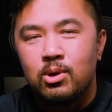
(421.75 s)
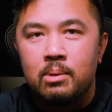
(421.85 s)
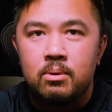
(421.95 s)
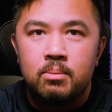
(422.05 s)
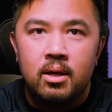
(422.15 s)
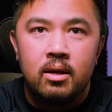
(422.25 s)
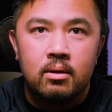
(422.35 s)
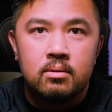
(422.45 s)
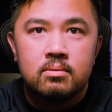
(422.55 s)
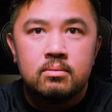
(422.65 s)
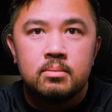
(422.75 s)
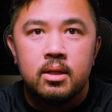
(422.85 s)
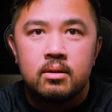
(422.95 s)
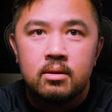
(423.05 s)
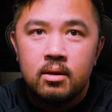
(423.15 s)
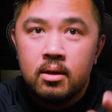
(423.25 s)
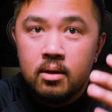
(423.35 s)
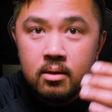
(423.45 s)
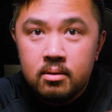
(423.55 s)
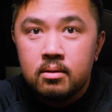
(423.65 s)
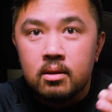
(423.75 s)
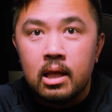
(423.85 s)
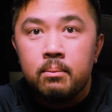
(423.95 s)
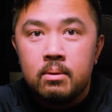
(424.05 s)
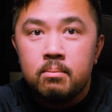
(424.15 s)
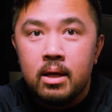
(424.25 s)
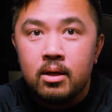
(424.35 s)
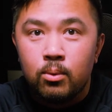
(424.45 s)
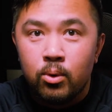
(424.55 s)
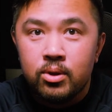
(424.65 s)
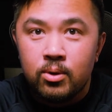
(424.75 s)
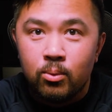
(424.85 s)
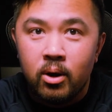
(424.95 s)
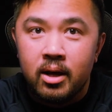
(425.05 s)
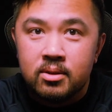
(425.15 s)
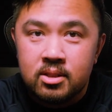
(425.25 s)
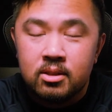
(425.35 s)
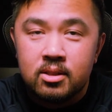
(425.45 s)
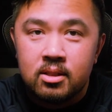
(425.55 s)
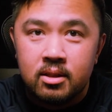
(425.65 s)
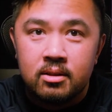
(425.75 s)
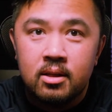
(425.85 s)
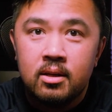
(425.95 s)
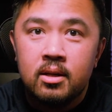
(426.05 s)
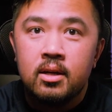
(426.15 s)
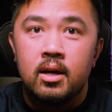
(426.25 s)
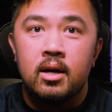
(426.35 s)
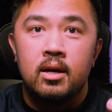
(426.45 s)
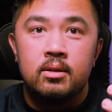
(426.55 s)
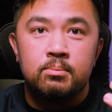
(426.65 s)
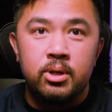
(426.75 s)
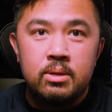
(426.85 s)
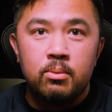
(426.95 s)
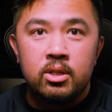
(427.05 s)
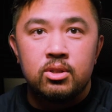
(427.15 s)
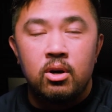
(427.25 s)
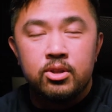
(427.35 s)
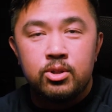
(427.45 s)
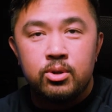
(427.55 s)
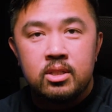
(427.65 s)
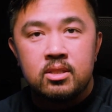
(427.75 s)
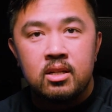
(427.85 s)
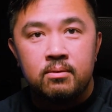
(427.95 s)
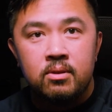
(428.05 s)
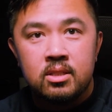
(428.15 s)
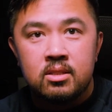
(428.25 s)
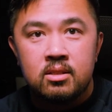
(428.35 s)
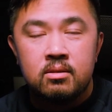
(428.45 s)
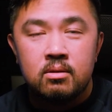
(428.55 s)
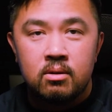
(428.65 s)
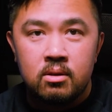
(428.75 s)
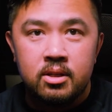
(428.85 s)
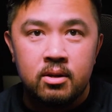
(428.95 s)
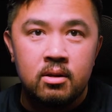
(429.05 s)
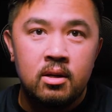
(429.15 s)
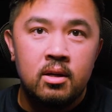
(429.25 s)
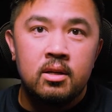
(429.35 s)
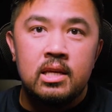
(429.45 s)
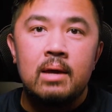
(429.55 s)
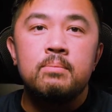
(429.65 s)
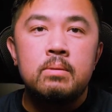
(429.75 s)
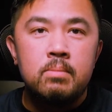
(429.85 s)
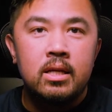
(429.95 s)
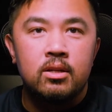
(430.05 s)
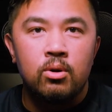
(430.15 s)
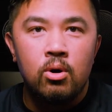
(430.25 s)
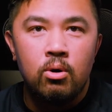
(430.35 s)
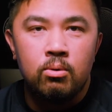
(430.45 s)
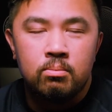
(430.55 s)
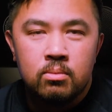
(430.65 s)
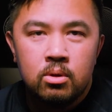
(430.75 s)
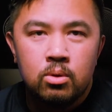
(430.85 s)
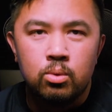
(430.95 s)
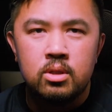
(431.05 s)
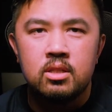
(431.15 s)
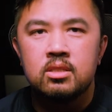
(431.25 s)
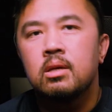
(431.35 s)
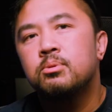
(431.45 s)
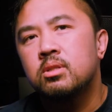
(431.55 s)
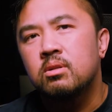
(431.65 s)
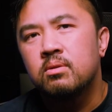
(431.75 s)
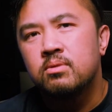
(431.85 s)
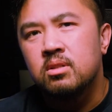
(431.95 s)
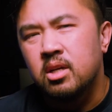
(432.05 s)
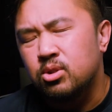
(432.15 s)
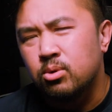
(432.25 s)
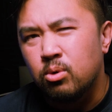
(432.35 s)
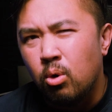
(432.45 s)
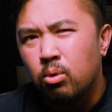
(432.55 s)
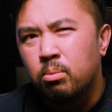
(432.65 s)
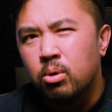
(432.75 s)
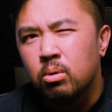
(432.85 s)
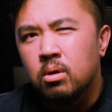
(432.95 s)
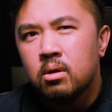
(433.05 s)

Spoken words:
crappy payout, but let me make it worth your while, seriously. Pretty much all the drinks that I've listed earlier can be made at home, with the exception of the Nitro Cold Brew.